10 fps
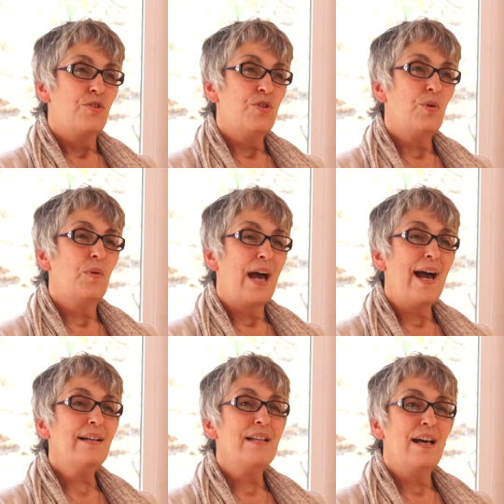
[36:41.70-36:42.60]
to
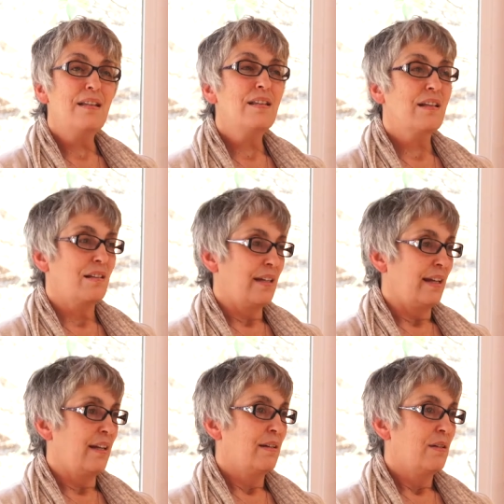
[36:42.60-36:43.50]
act
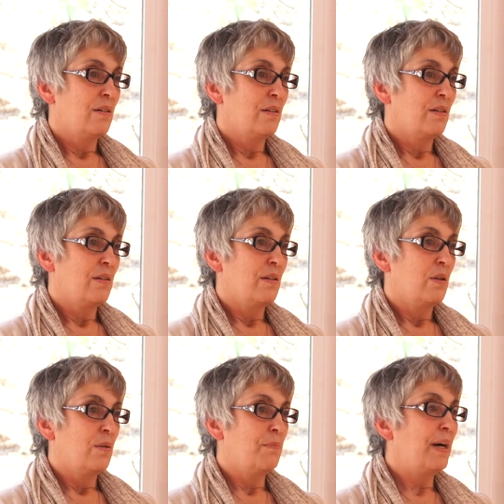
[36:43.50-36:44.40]
ethically
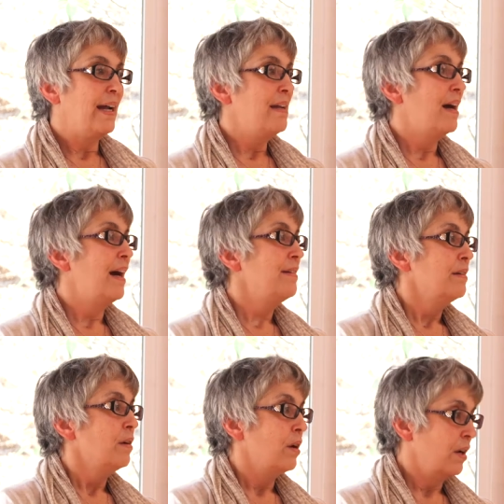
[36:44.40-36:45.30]
by not
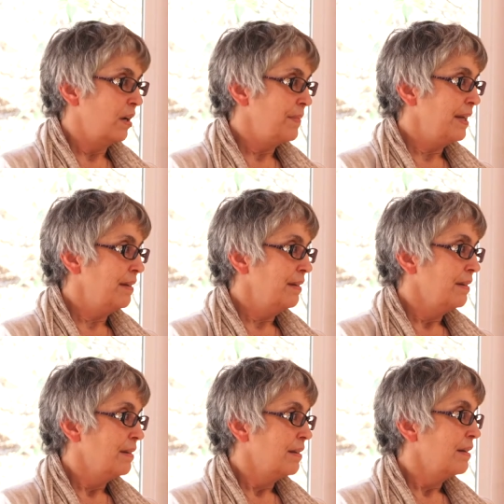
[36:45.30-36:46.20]
harming,
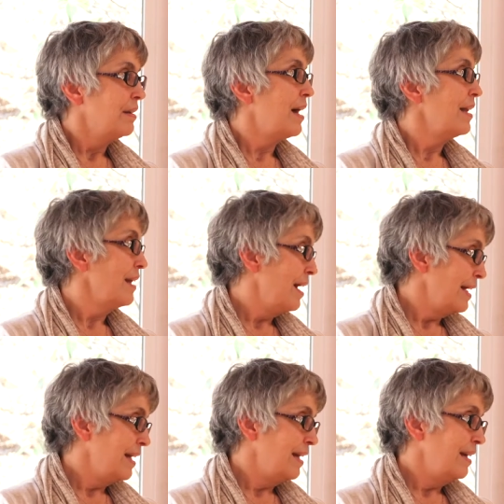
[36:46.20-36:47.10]
not
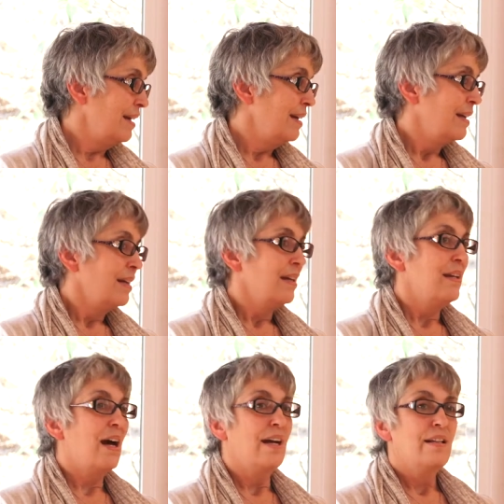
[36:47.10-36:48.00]
lying,
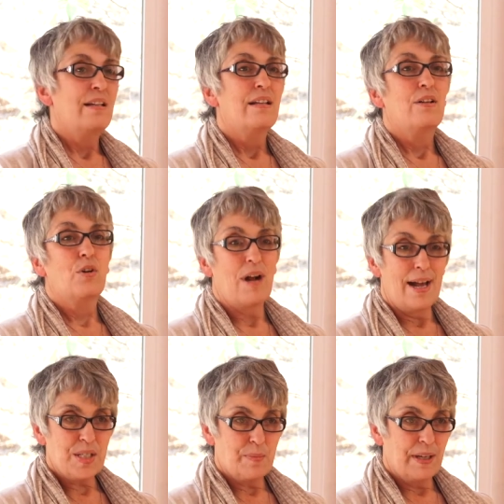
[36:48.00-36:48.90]
not
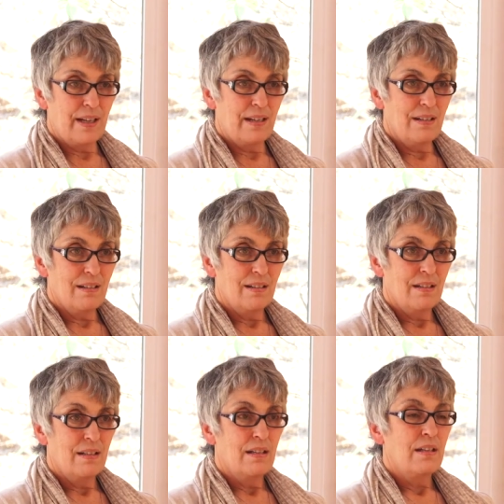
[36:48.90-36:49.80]
grasping,
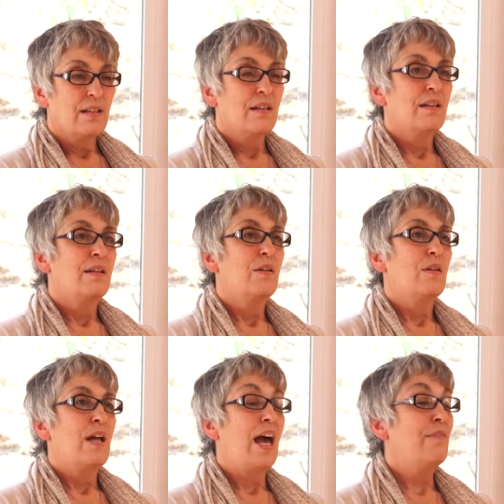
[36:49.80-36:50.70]

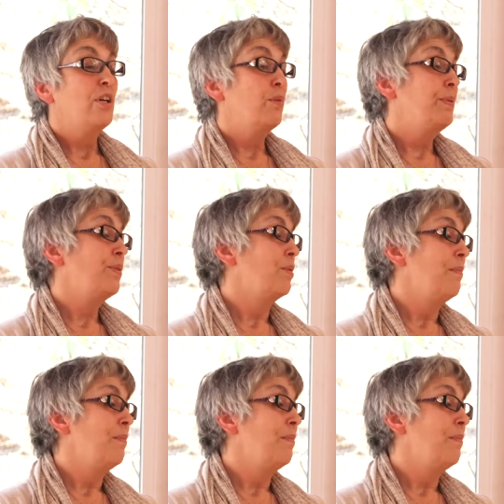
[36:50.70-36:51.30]
having a pure